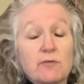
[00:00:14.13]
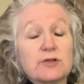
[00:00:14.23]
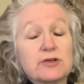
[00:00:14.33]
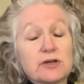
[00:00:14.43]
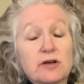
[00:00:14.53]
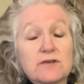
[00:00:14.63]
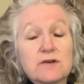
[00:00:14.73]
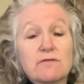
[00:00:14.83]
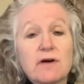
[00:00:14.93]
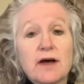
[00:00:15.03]
which you can
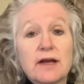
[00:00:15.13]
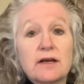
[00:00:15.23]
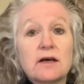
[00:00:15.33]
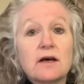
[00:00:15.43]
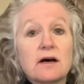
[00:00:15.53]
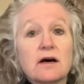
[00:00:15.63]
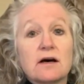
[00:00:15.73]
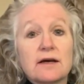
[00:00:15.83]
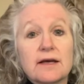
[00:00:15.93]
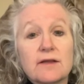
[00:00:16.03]
also find
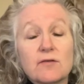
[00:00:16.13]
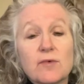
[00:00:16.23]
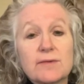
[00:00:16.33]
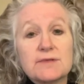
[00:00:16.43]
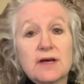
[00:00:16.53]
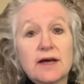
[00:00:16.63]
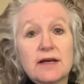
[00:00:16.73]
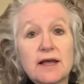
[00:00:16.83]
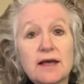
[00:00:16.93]
uh, in the website,